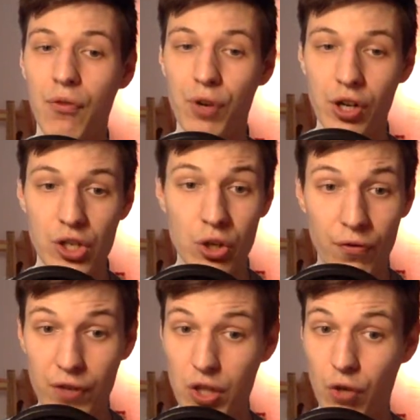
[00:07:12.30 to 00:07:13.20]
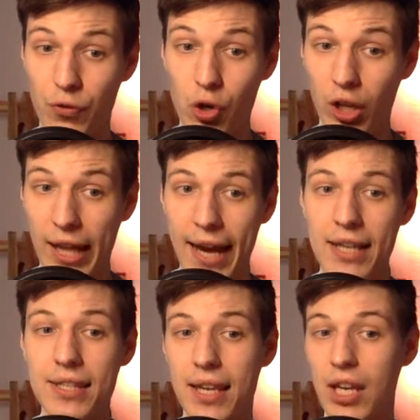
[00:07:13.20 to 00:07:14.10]
rear surface of your
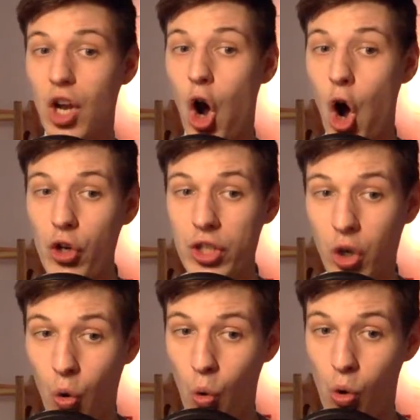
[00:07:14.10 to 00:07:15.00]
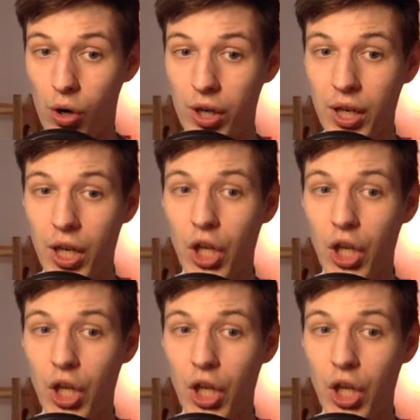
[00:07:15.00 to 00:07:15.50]
legs, and also core,